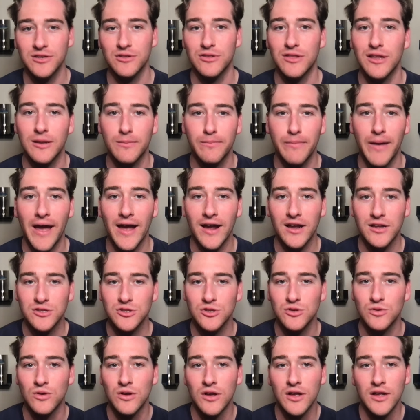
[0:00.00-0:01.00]
You think back
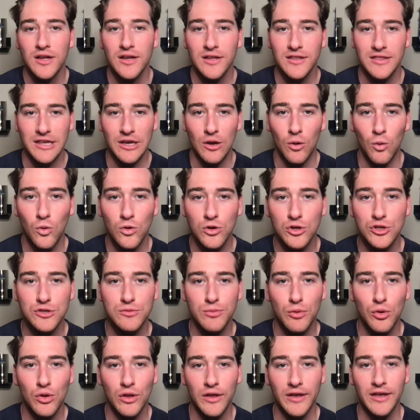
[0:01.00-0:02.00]
to the
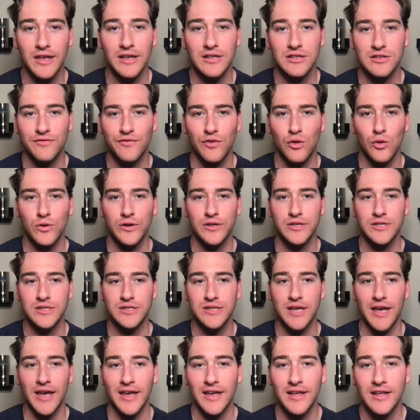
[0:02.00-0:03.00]
Orange Bowl against Florida
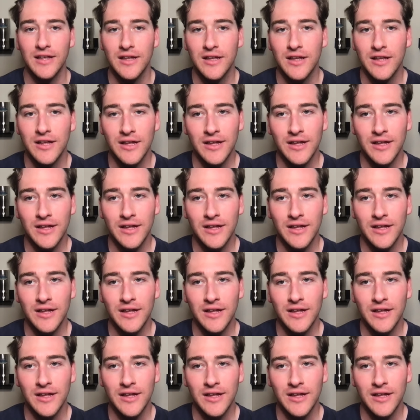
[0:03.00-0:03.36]
State.